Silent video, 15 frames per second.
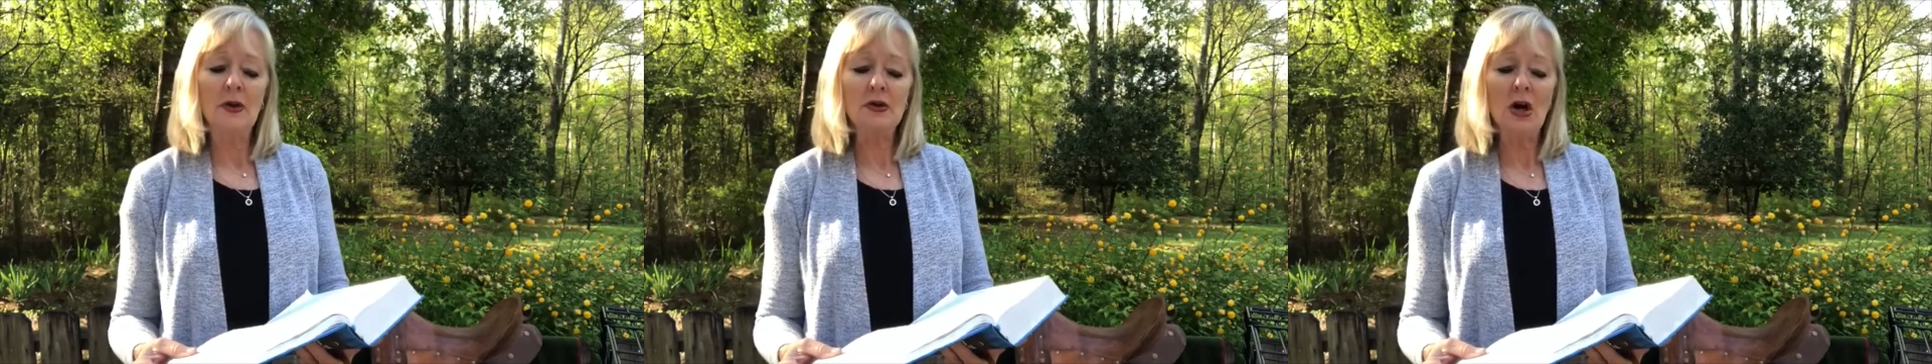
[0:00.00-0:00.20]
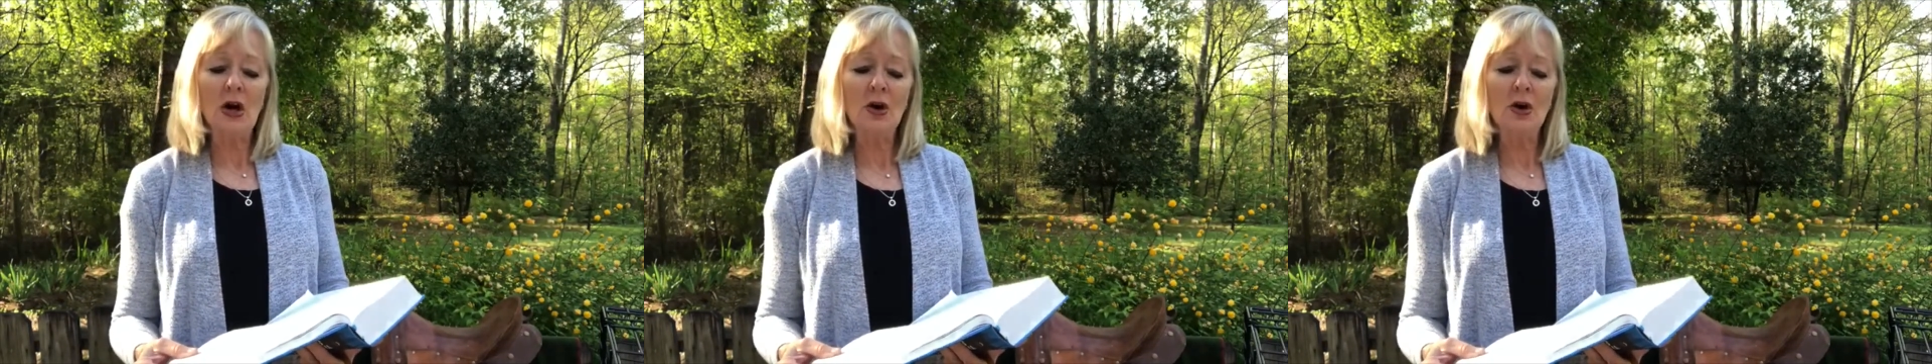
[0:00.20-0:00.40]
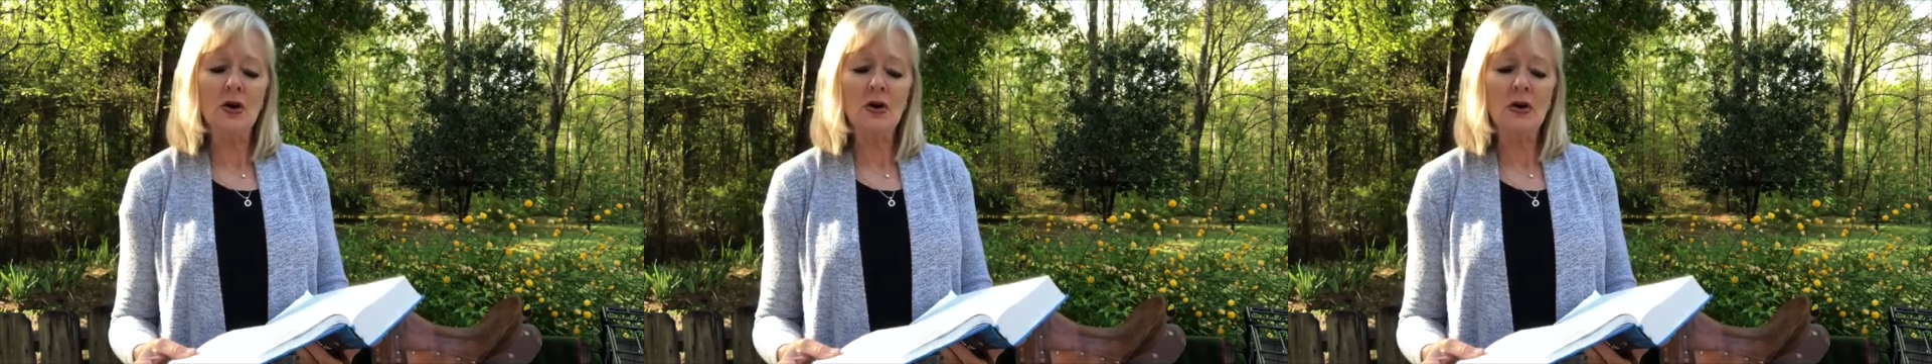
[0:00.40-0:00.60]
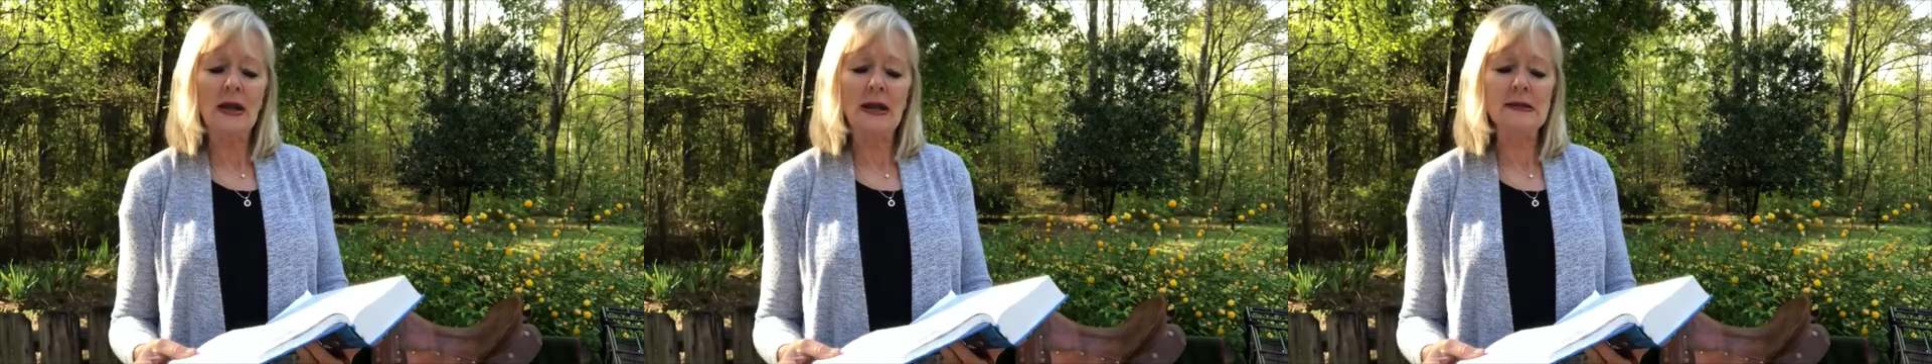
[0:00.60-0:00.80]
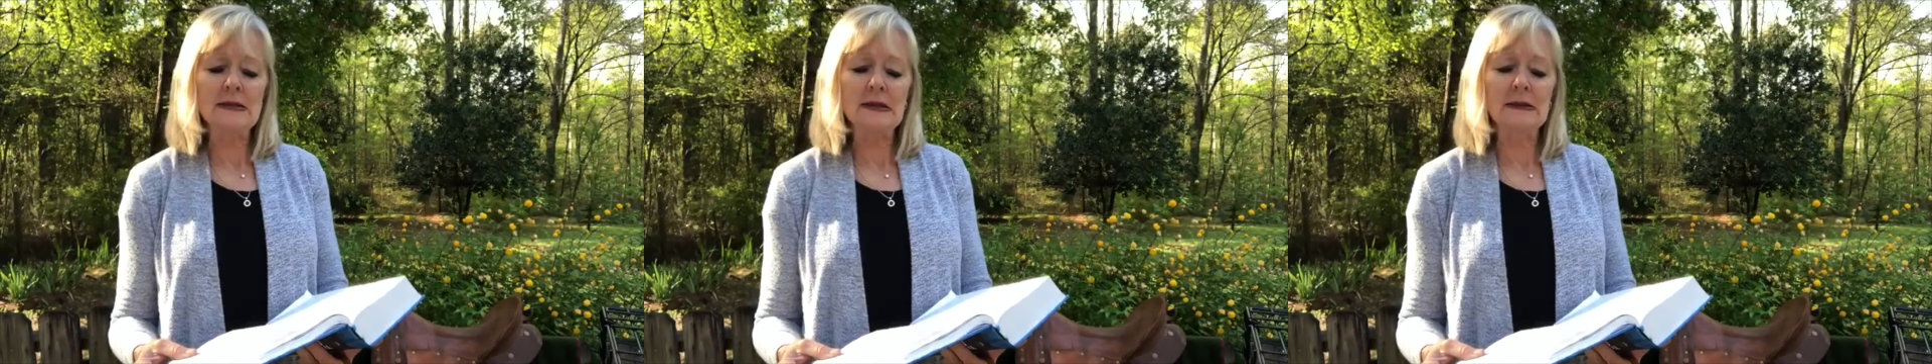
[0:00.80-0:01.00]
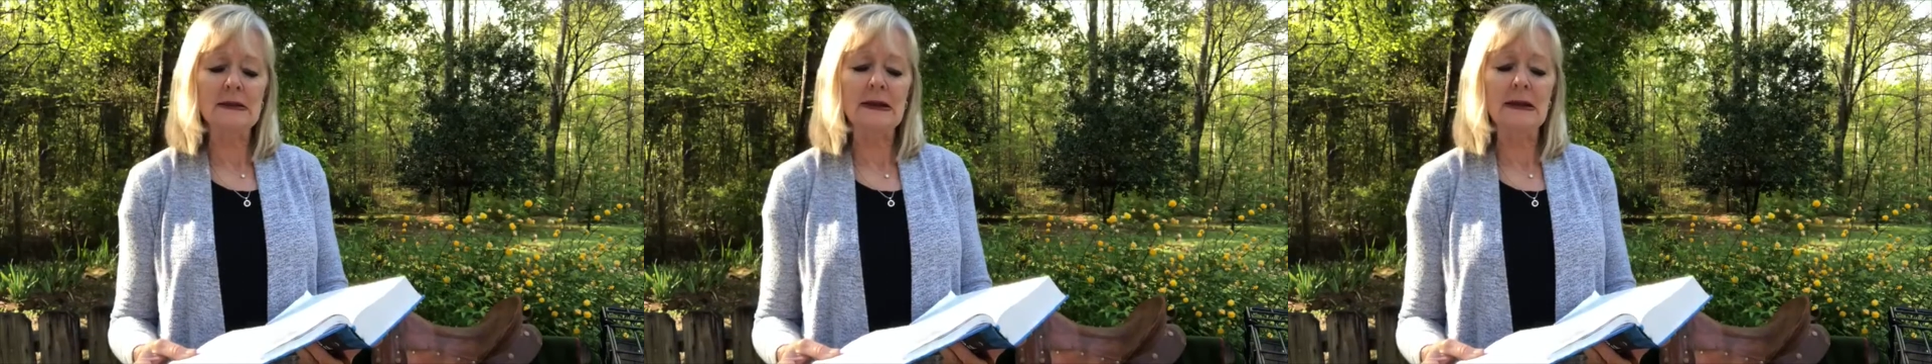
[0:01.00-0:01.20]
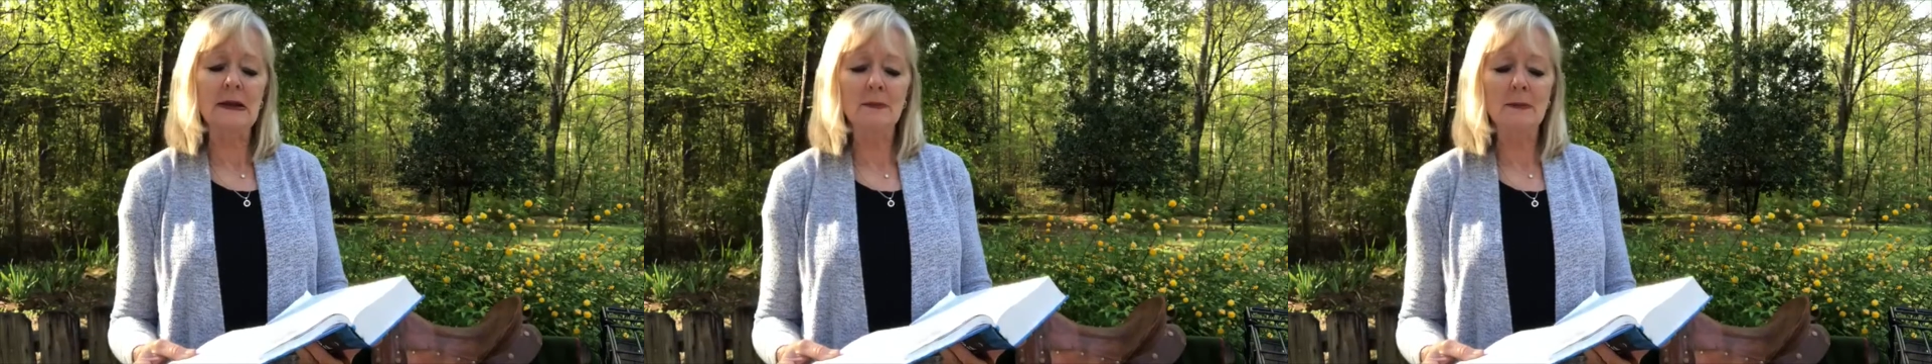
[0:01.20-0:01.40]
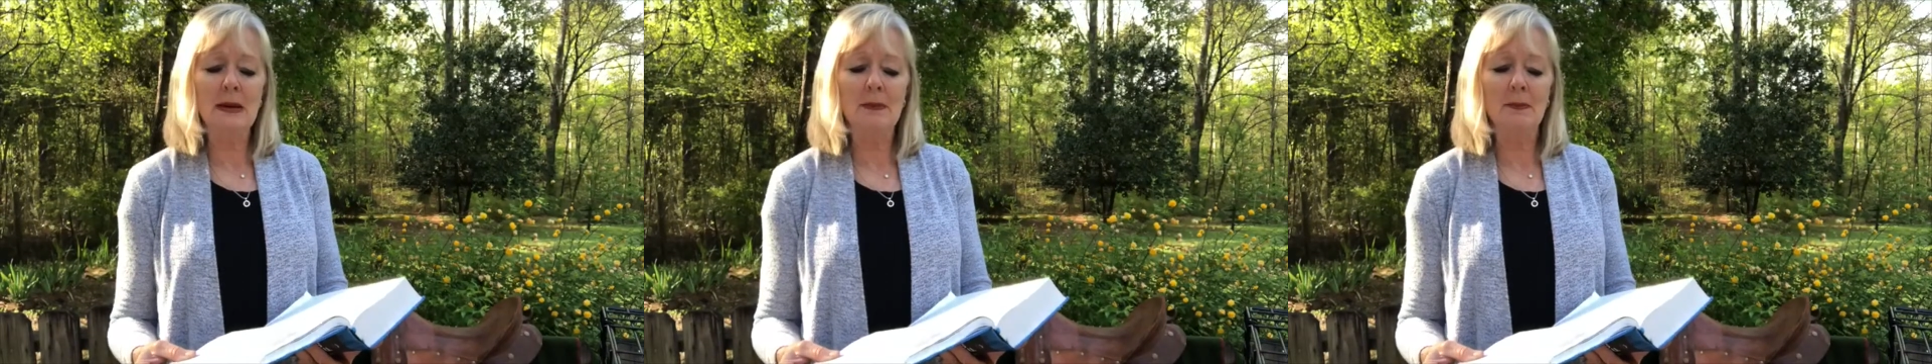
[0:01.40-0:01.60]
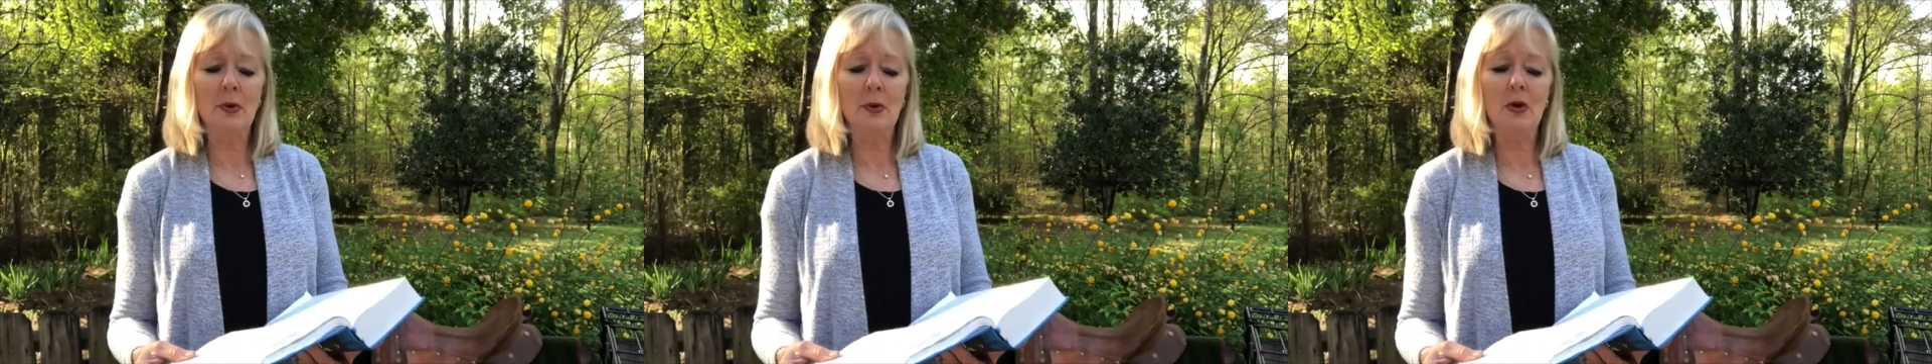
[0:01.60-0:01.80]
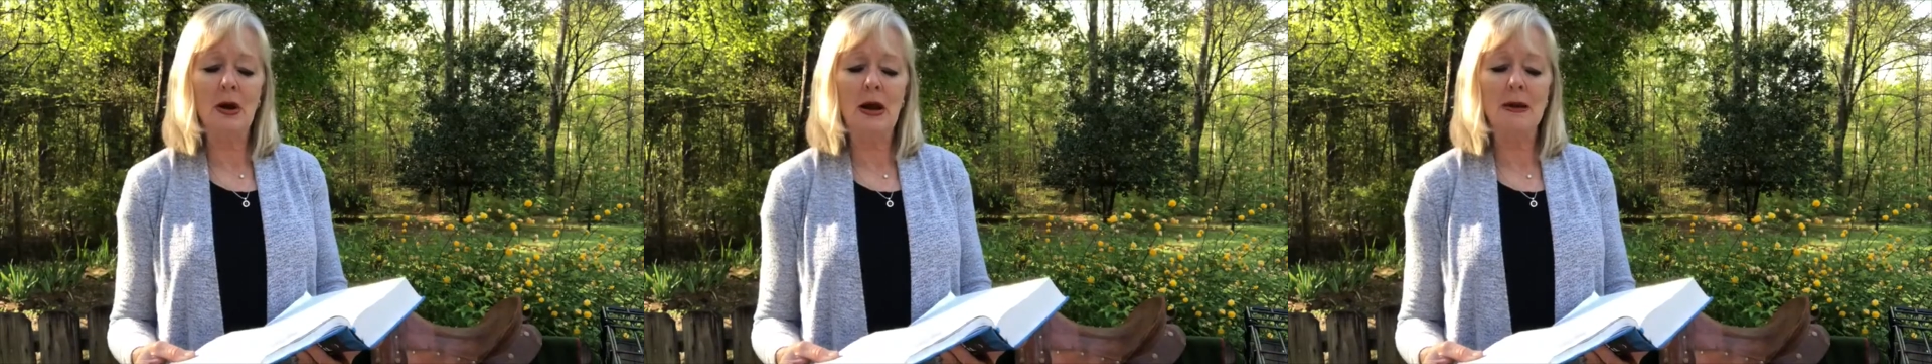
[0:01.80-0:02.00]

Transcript: tongue is a little member